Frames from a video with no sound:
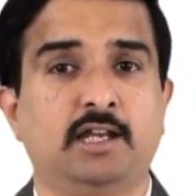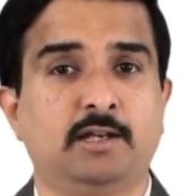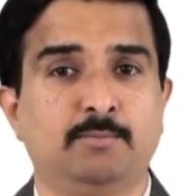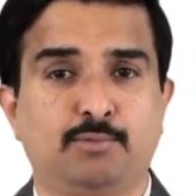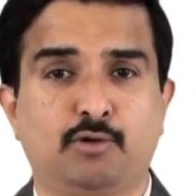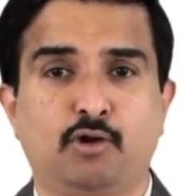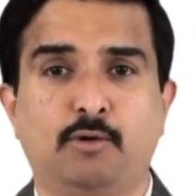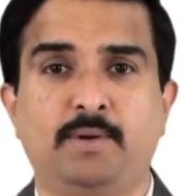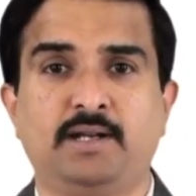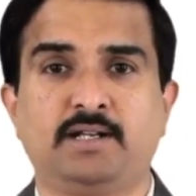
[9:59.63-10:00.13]
in
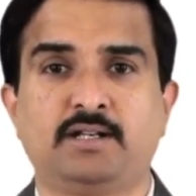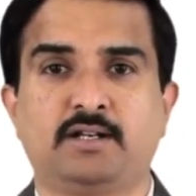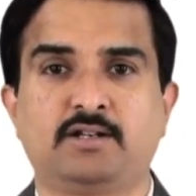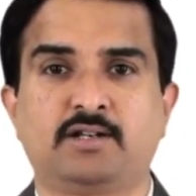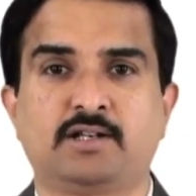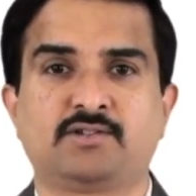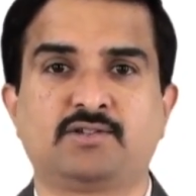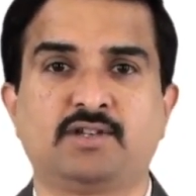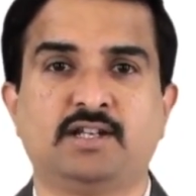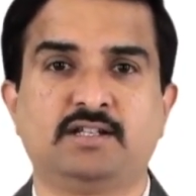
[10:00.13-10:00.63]
prometric
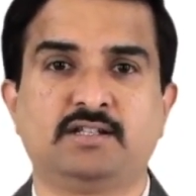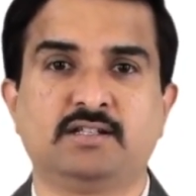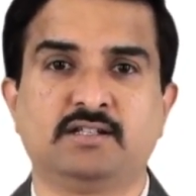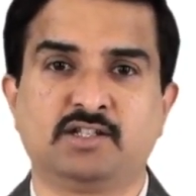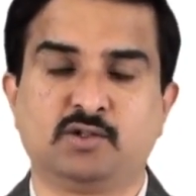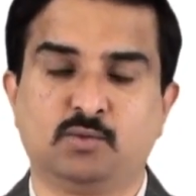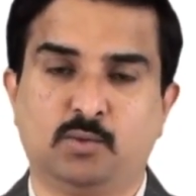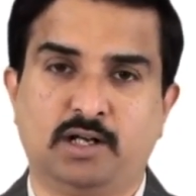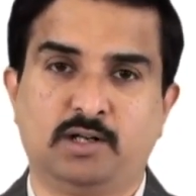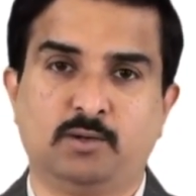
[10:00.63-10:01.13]
test
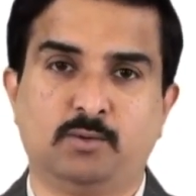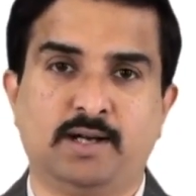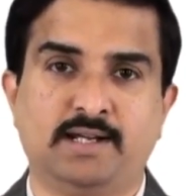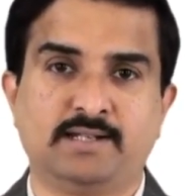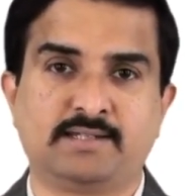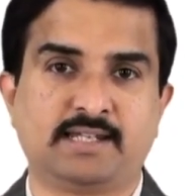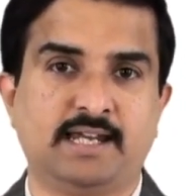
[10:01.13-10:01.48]
centers worldwide,